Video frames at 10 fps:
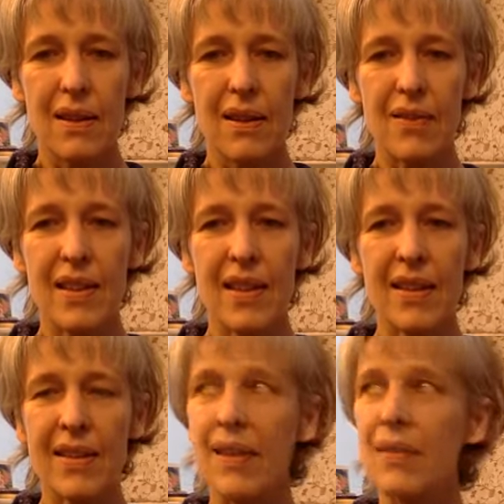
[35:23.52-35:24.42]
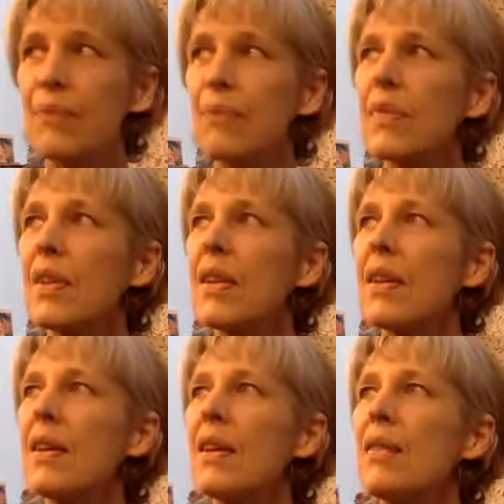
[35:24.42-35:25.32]
Lovely, and then
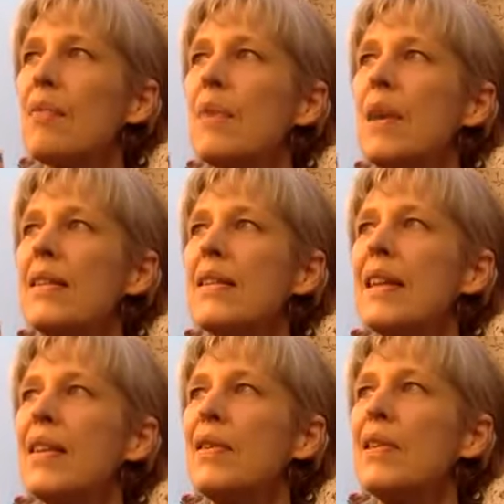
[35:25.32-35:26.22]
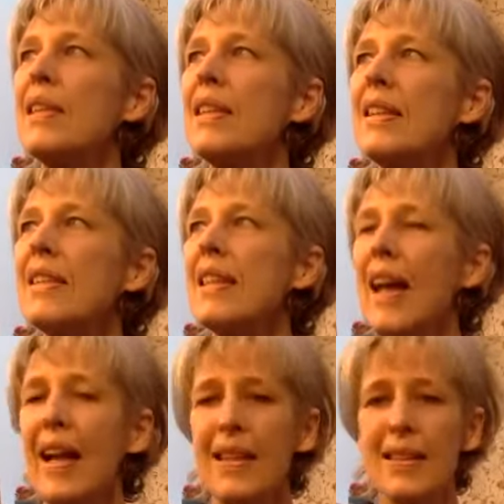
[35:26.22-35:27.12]
bending your knees
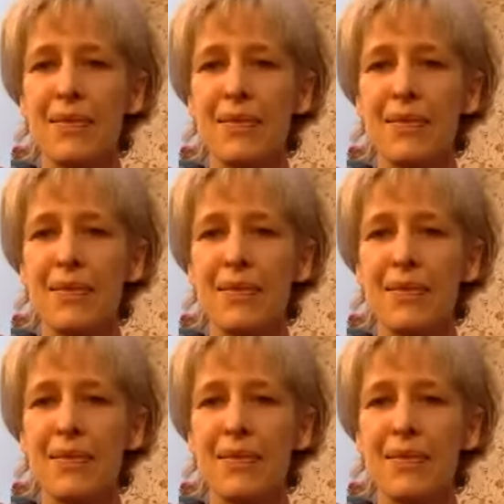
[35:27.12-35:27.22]
again.